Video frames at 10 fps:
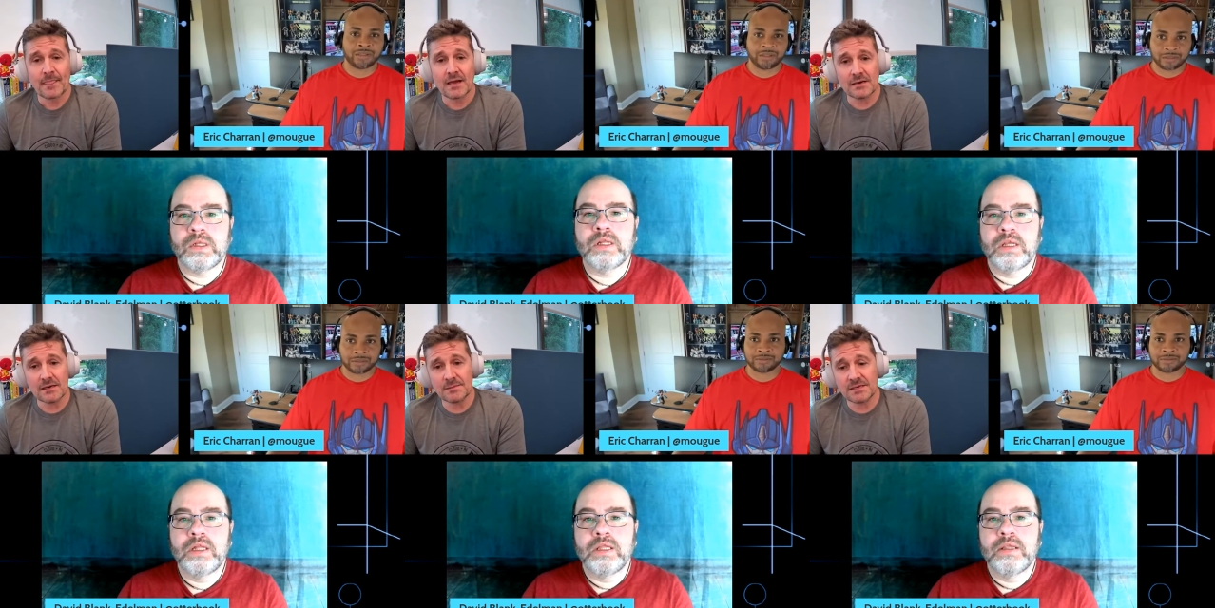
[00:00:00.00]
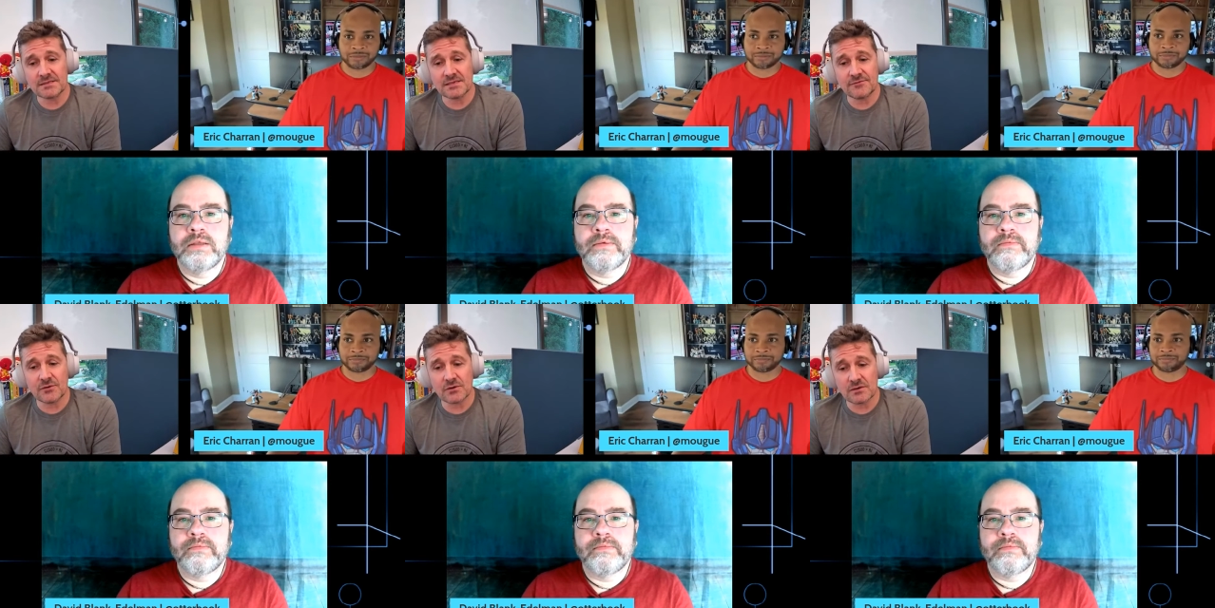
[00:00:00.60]
Speaker 1: Um, and
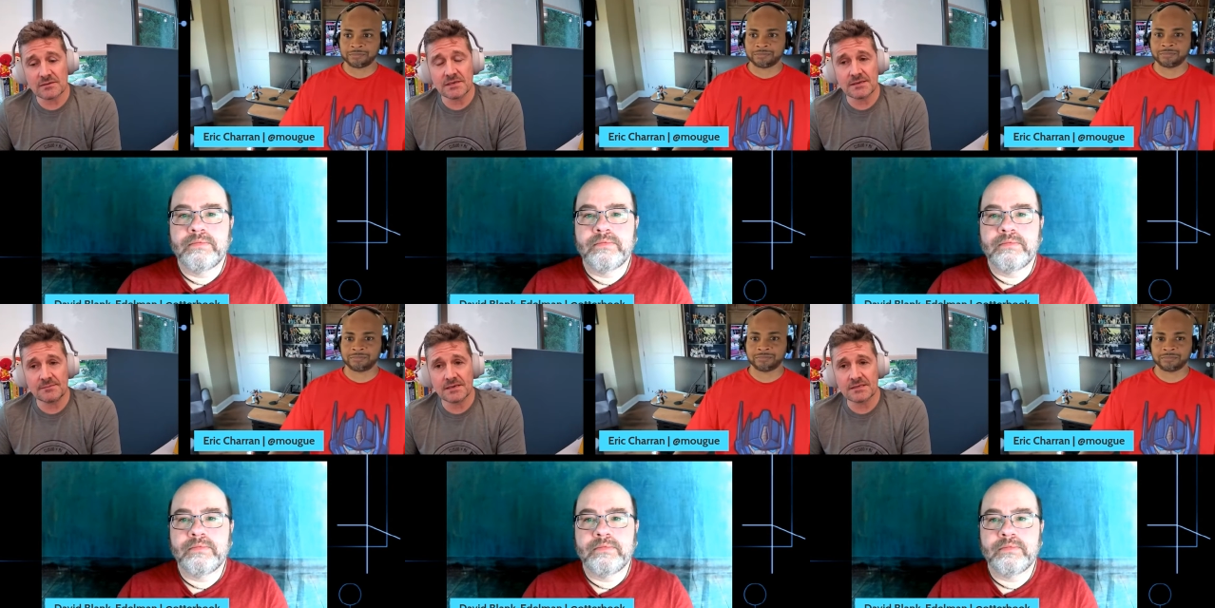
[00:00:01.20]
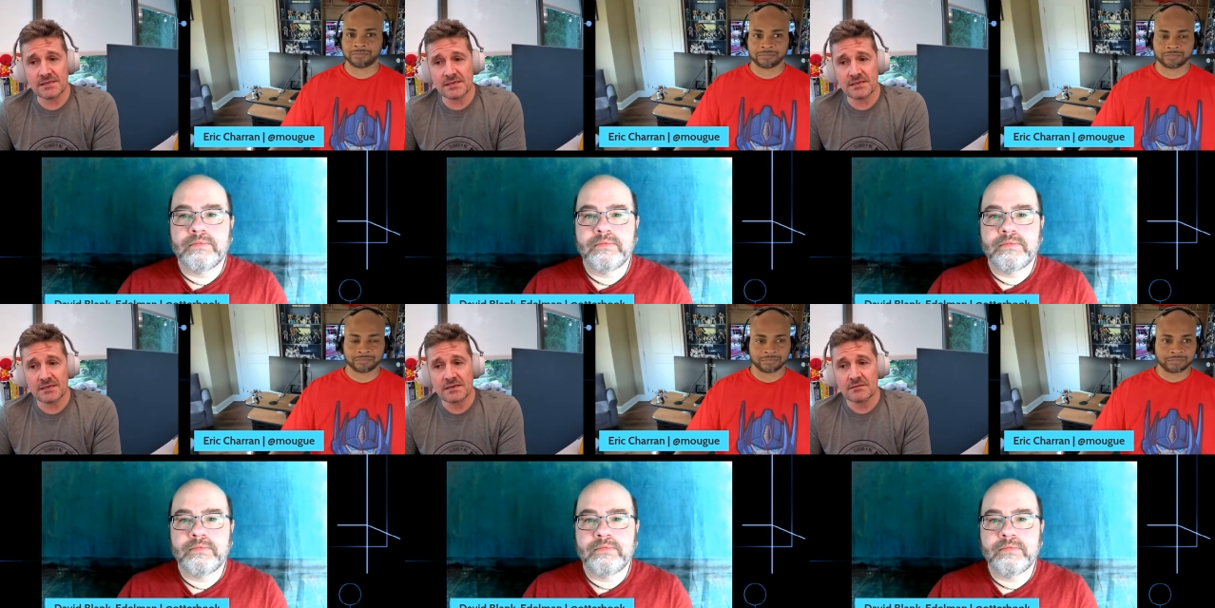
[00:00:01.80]
therefore, um, I think